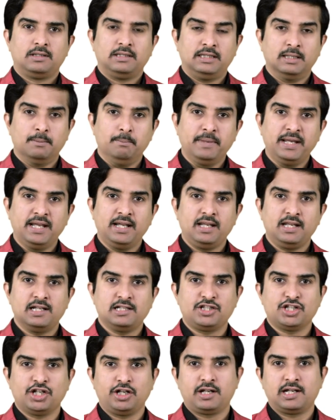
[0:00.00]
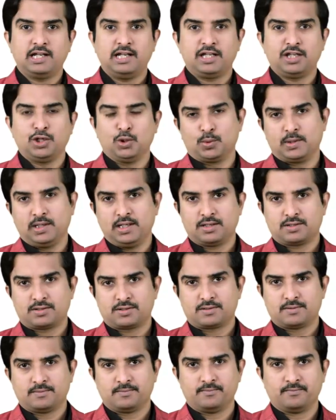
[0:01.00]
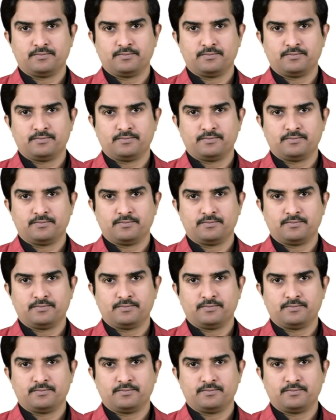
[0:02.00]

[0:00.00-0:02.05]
The medial geniculate nucleus.